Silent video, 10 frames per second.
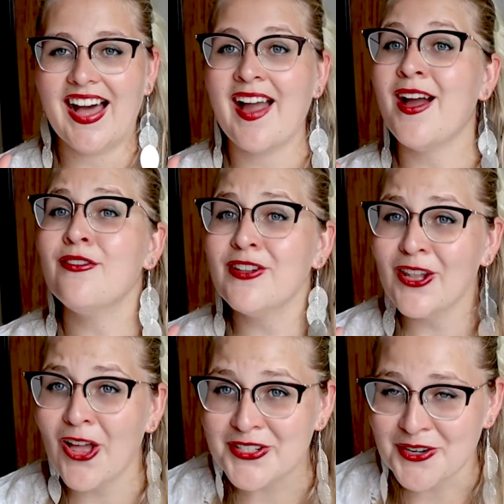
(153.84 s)
I have a
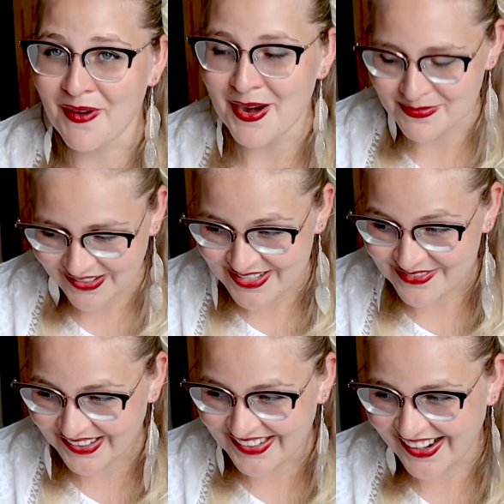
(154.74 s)
lot on my plate
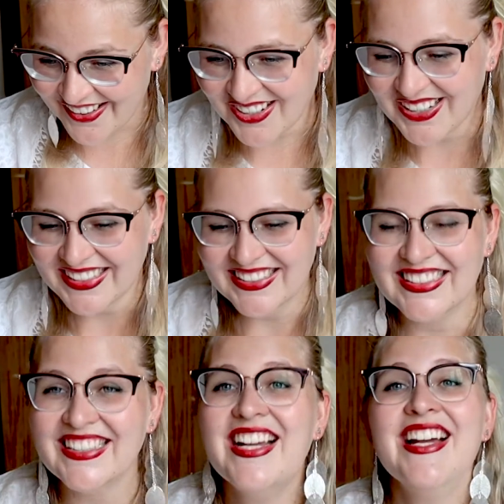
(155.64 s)
right now.
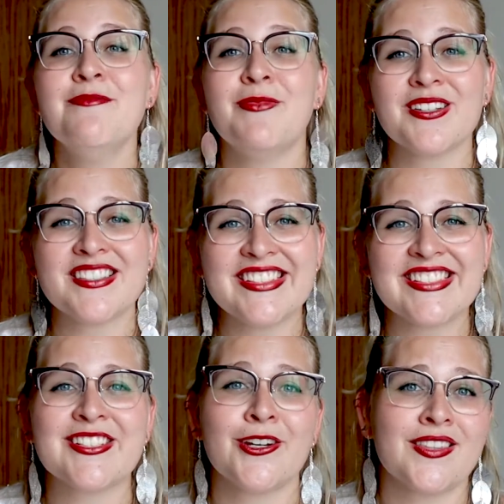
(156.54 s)
Mostly
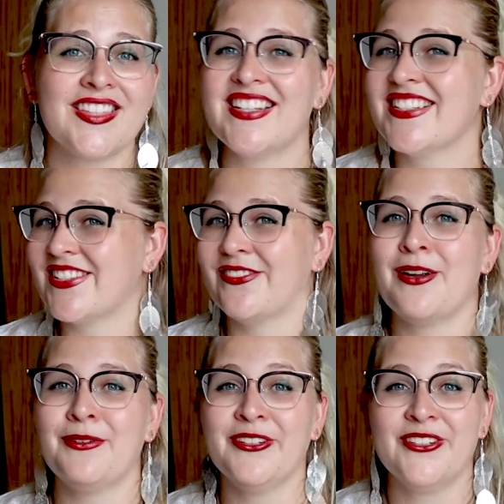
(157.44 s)
it's good things, so
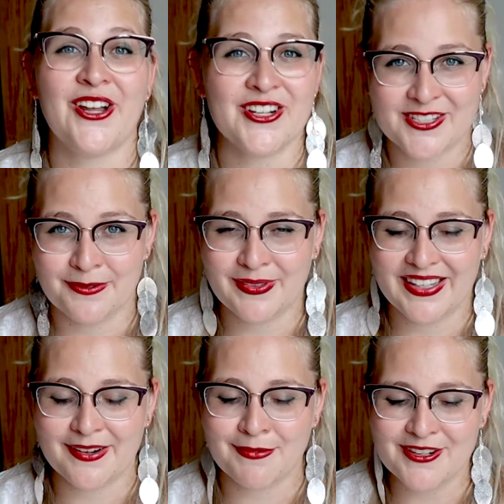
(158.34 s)
I will not
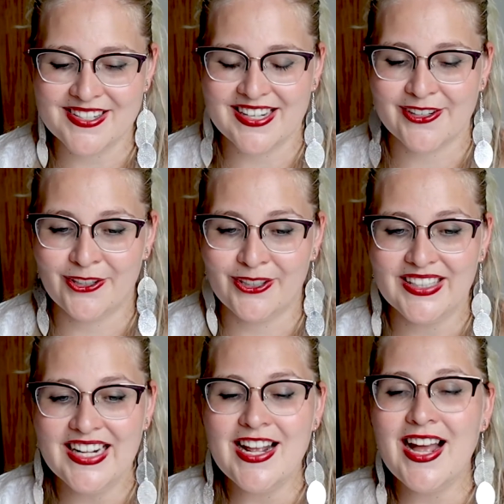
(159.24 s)
complain about it at
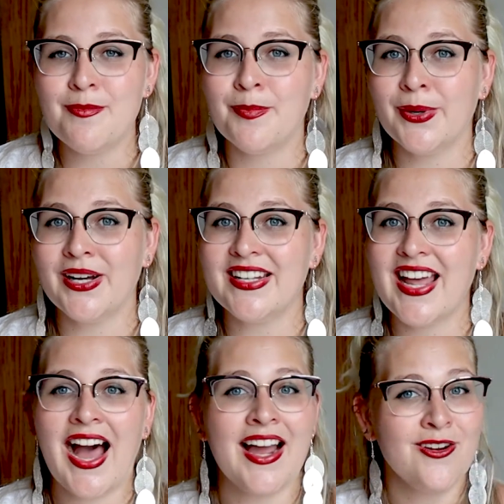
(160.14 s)
all.
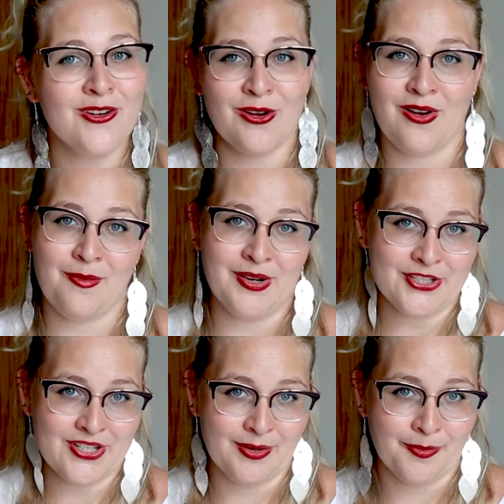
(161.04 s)
But I don't know how
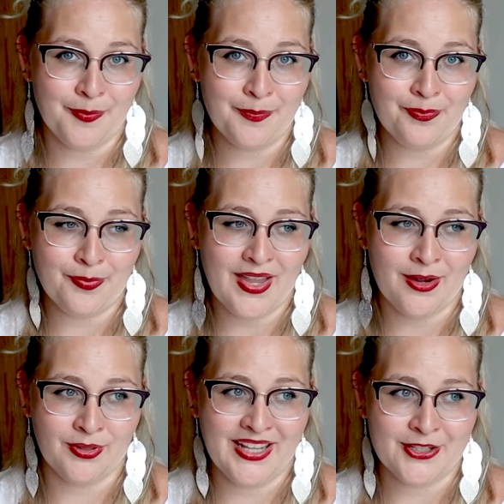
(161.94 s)
much time
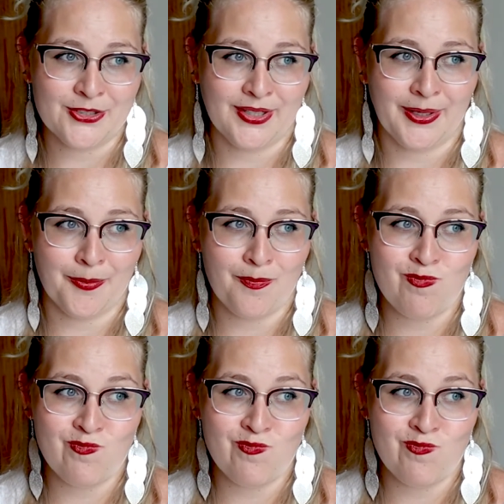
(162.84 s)
I will actually